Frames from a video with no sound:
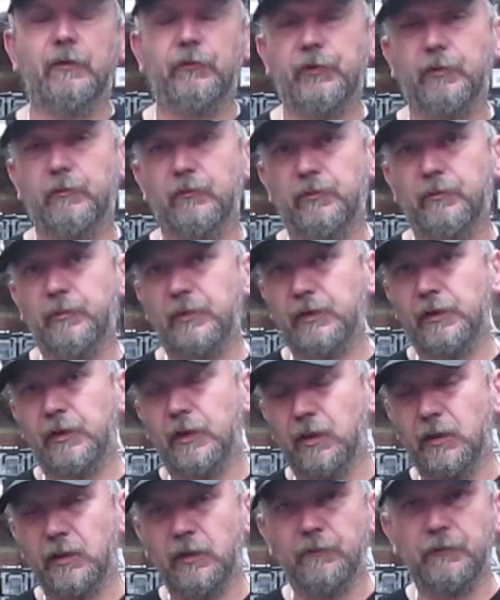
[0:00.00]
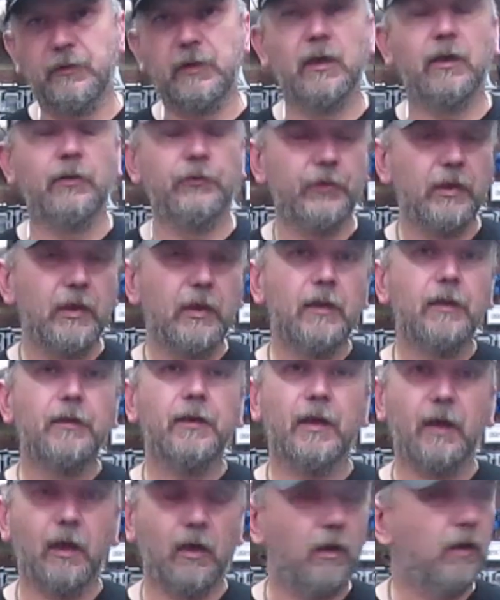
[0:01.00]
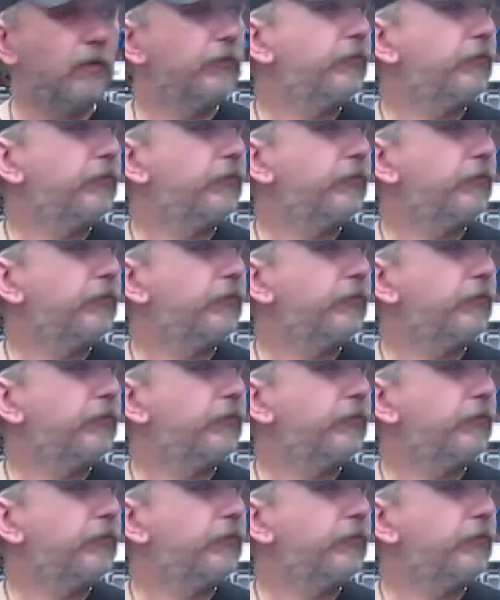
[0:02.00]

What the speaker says: of some of them in the earlier videos. They are